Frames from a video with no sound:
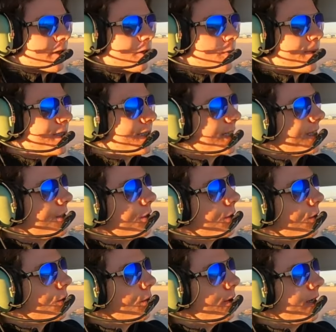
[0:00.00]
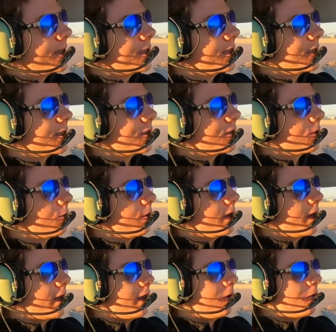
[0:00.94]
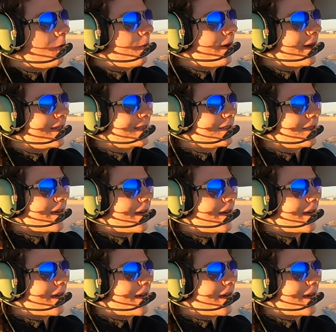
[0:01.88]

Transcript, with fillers: Tower Musketeer 3638 Quebec's